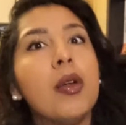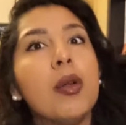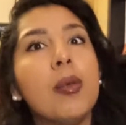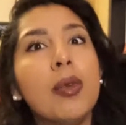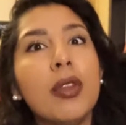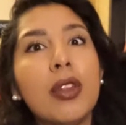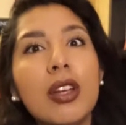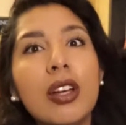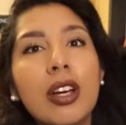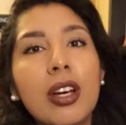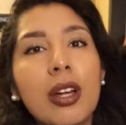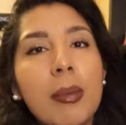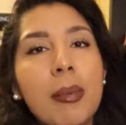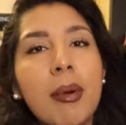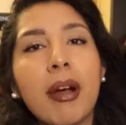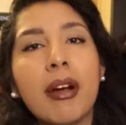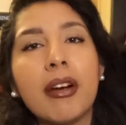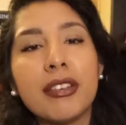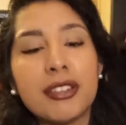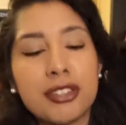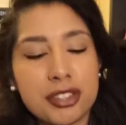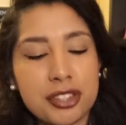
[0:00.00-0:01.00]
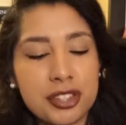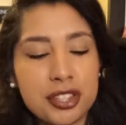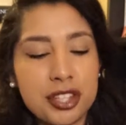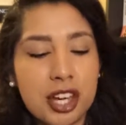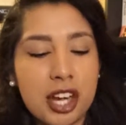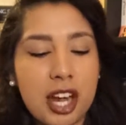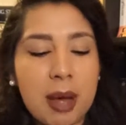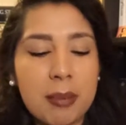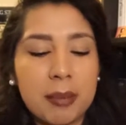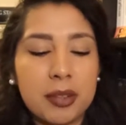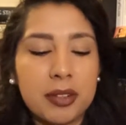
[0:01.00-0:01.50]
be a good person,
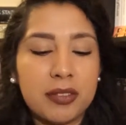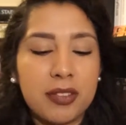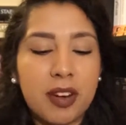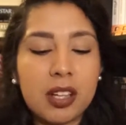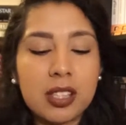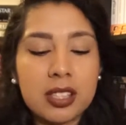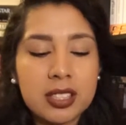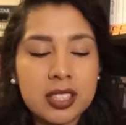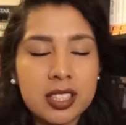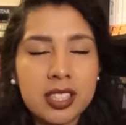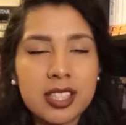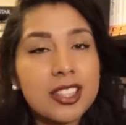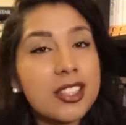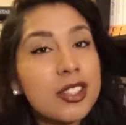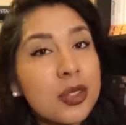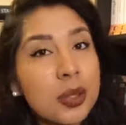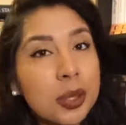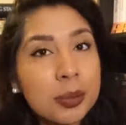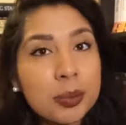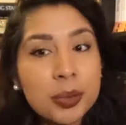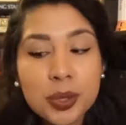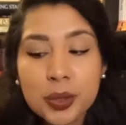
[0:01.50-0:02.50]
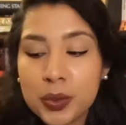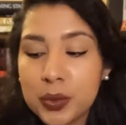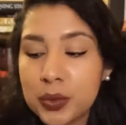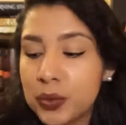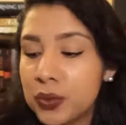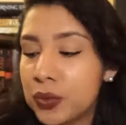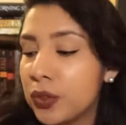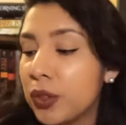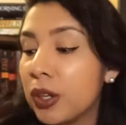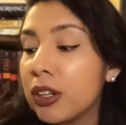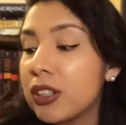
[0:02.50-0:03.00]
and I'm gonna volunteer as tribute
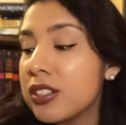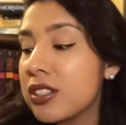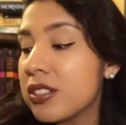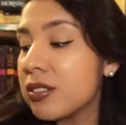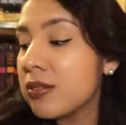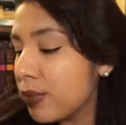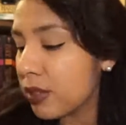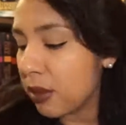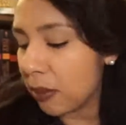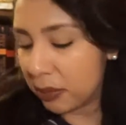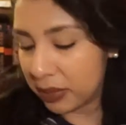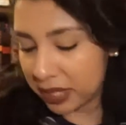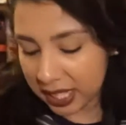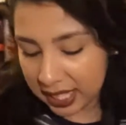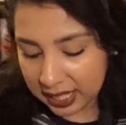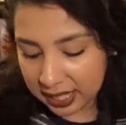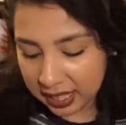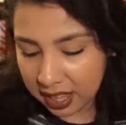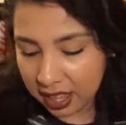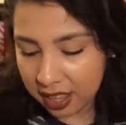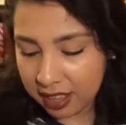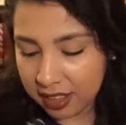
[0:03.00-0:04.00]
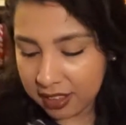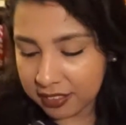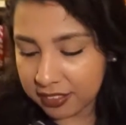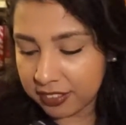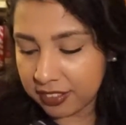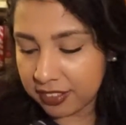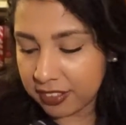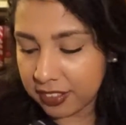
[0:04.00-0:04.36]
for somebody I love.